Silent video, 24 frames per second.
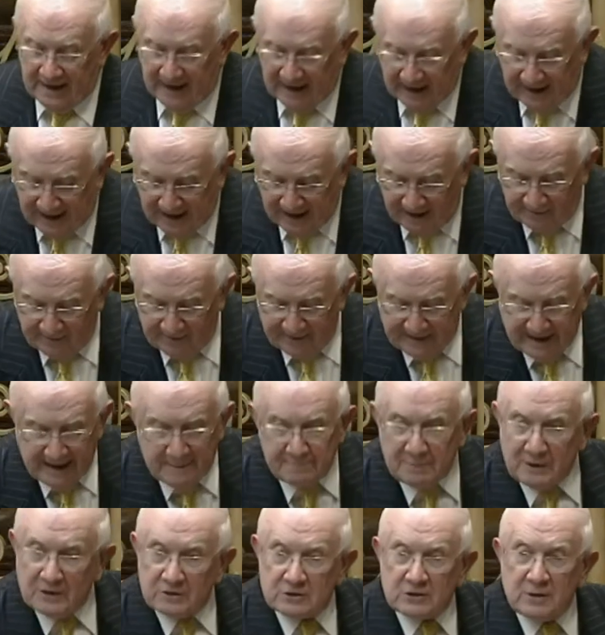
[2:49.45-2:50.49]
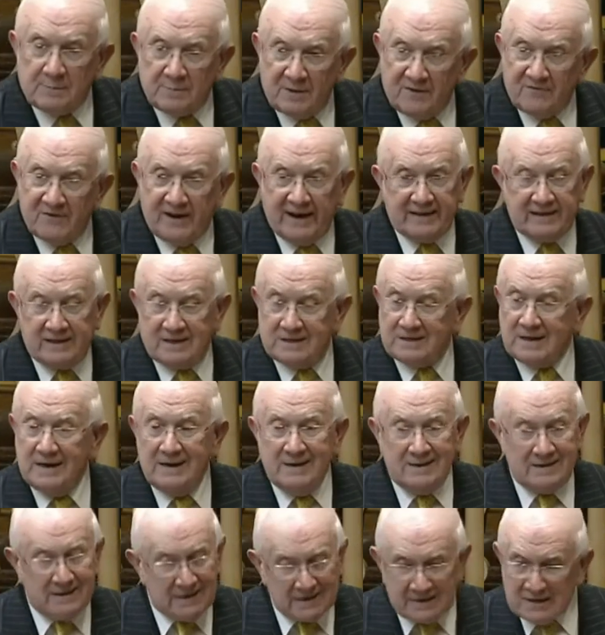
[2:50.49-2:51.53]
are unable to provide this.
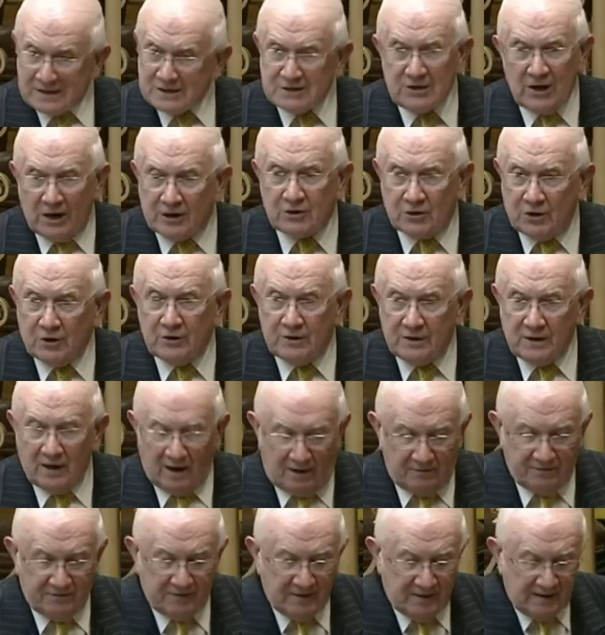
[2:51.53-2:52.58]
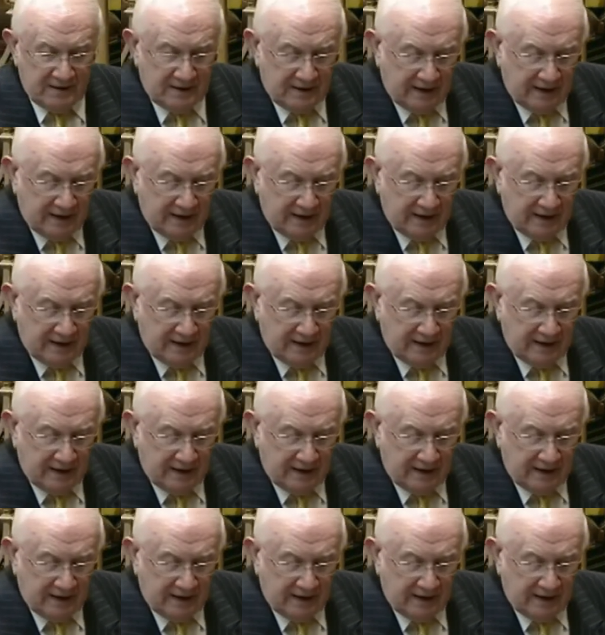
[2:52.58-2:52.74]
This is not good enough.